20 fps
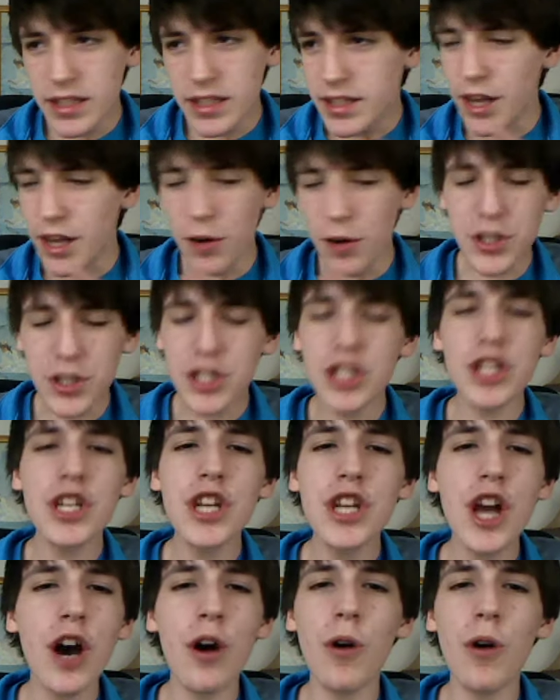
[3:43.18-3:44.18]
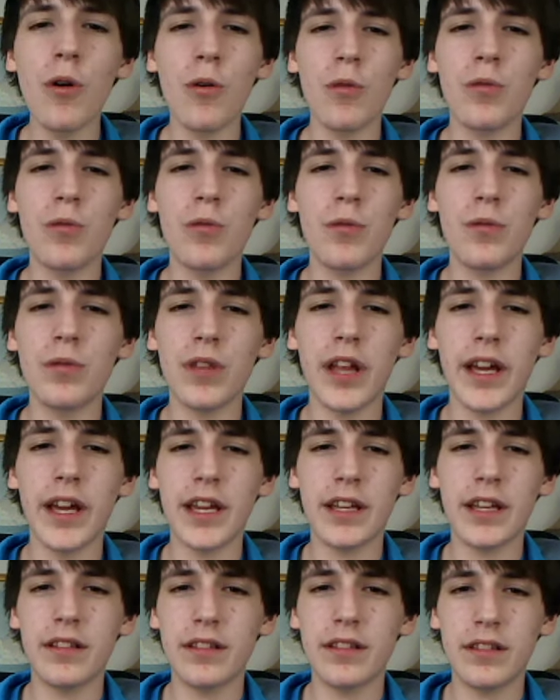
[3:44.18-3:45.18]
There was no,
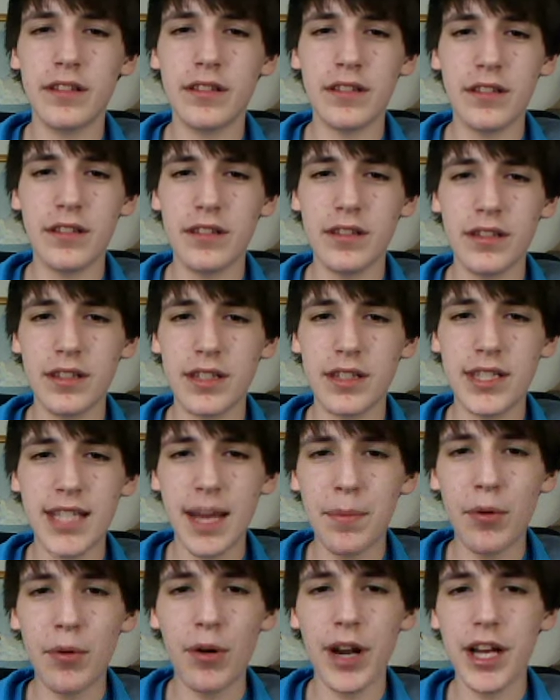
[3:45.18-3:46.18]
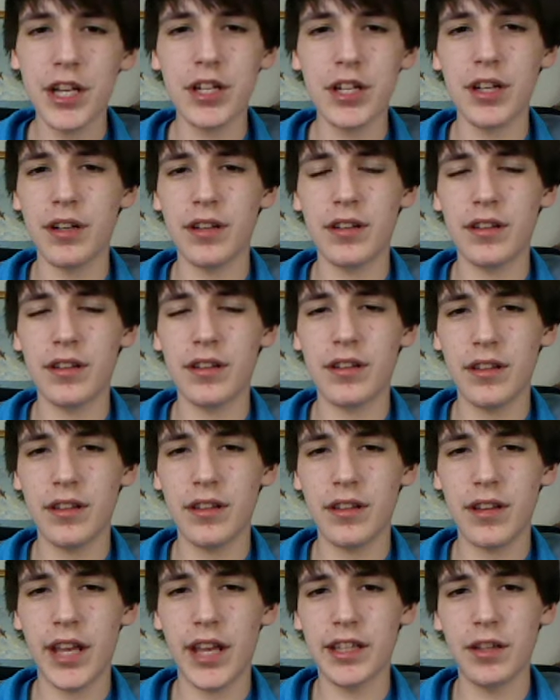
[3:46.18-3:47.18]
separation.
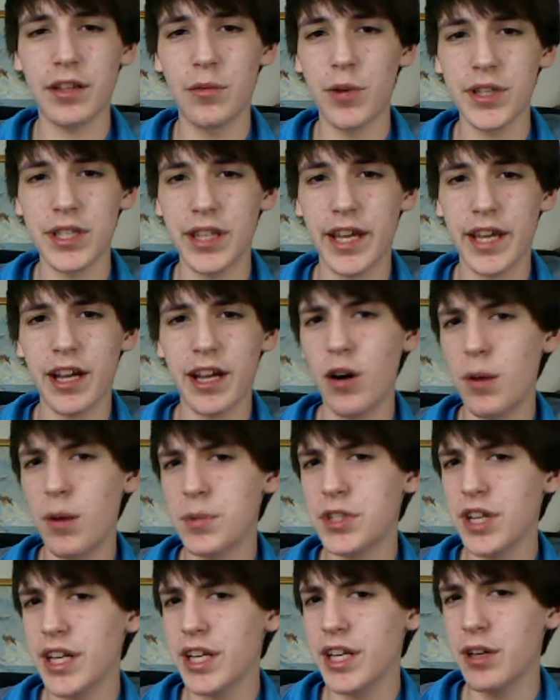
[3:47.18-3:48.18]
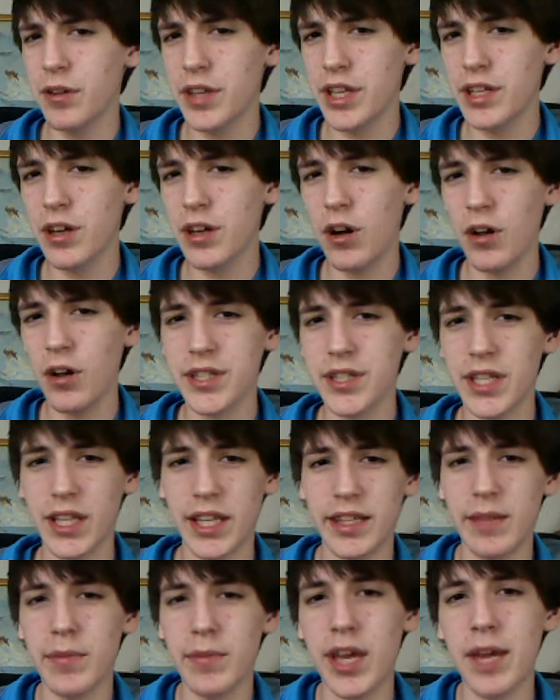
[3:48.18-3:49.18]
There wasn't oh, I'm just going to kill the adults and
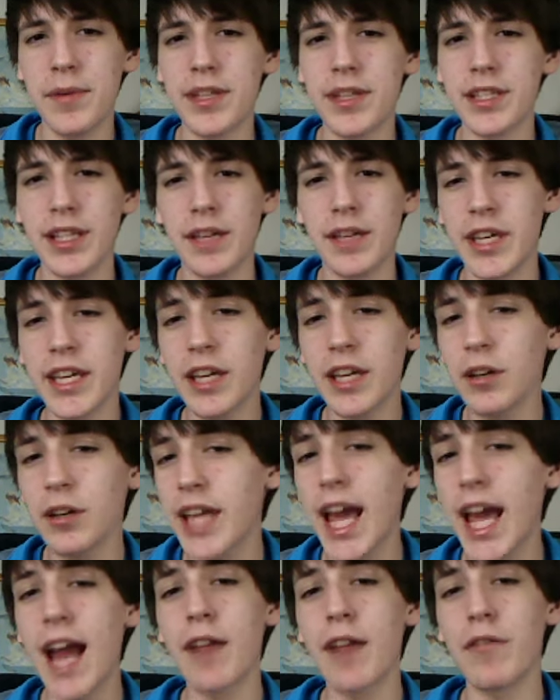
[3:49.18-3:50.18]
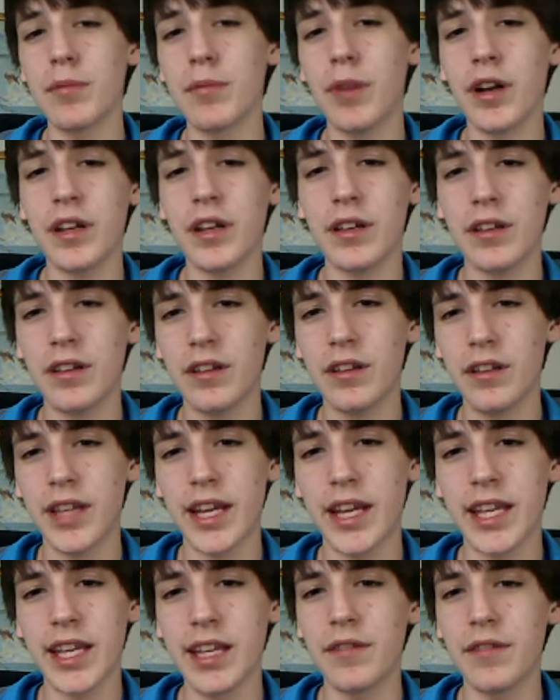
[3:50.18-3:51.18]
let the babies live. He killed everybody
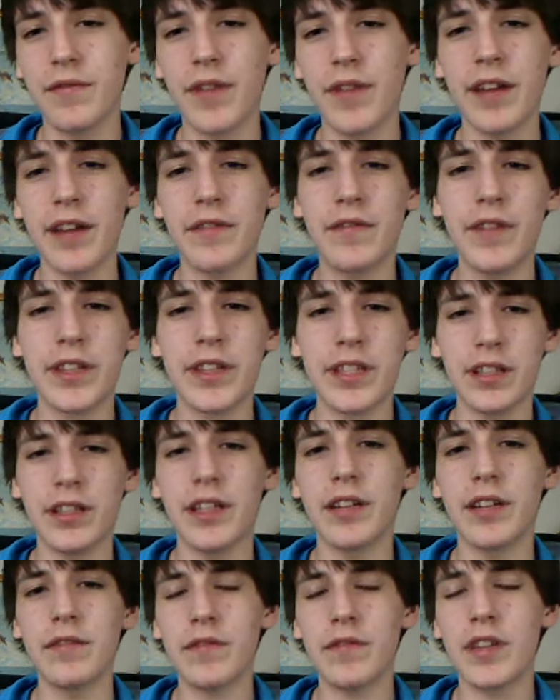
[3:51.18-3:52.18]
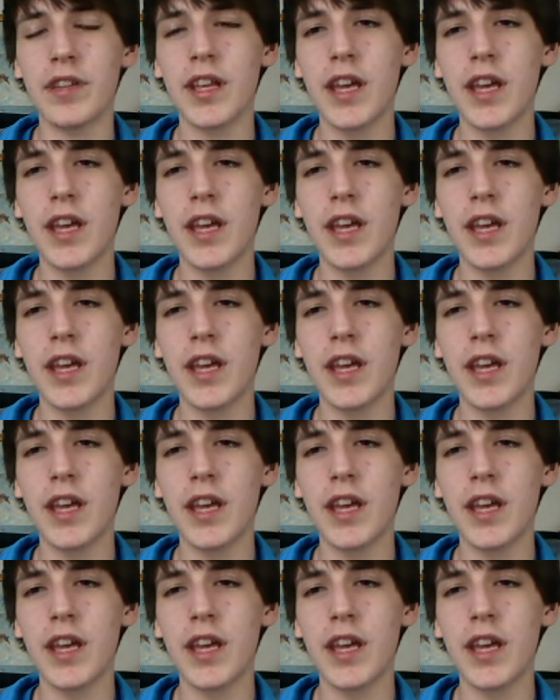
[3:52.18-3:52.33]
that he didn't find fit to live.